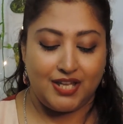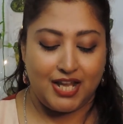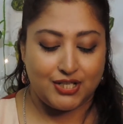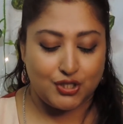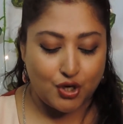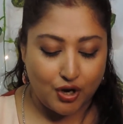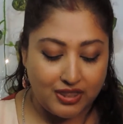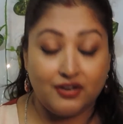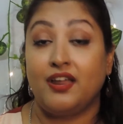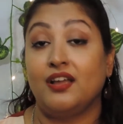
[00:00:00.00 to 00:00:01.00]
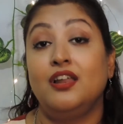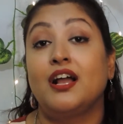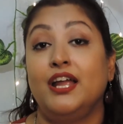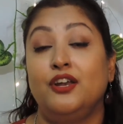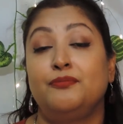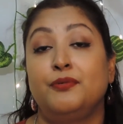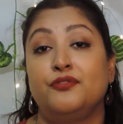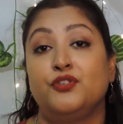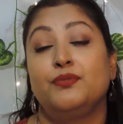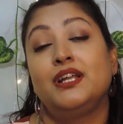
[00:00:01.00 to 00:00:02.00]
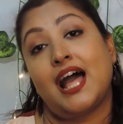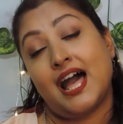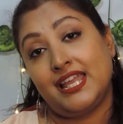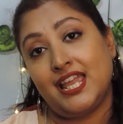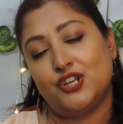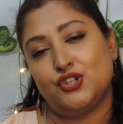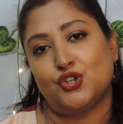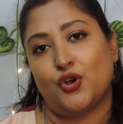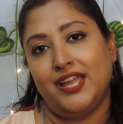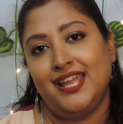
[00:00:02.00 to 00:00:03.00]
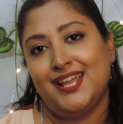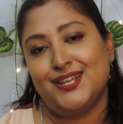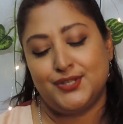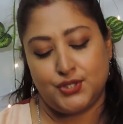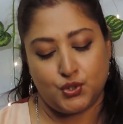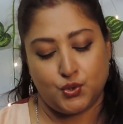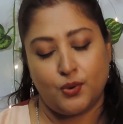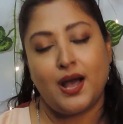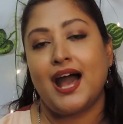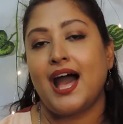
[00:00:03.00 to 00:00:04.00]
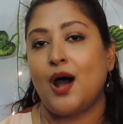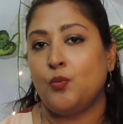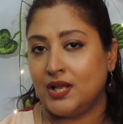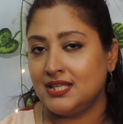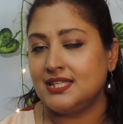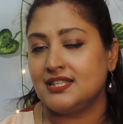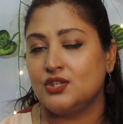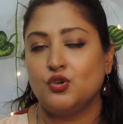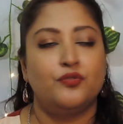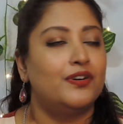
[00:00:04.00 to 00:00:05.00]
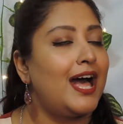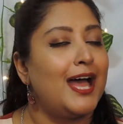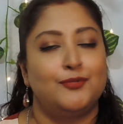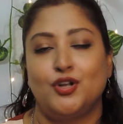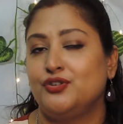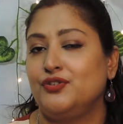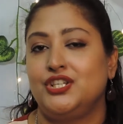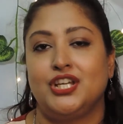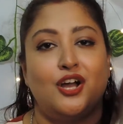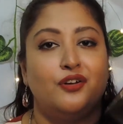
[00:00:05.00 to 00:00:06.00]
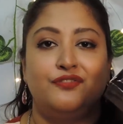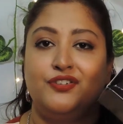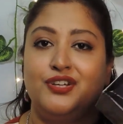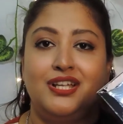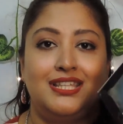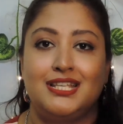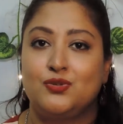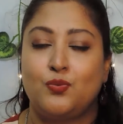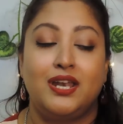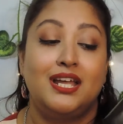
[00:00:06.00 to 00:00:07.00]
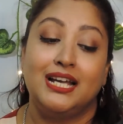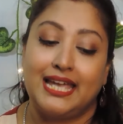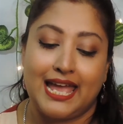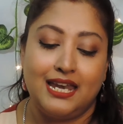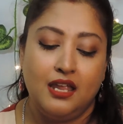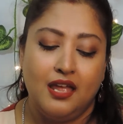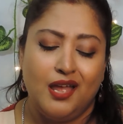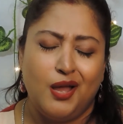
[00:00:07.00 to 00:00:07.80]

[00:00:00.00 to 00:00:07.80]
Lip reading: It's not the regular kind of perfume that I enjoy. So once this is over, I'm not reaching out for this one again.